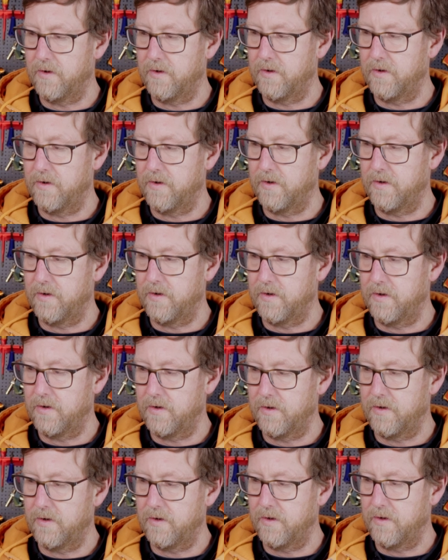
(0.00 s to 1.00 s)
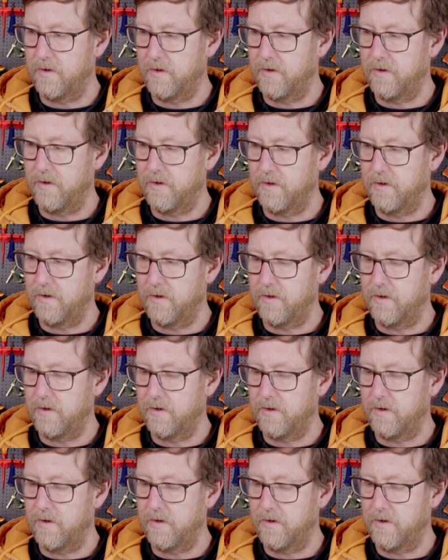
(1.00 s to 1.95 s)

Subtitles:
[no speech]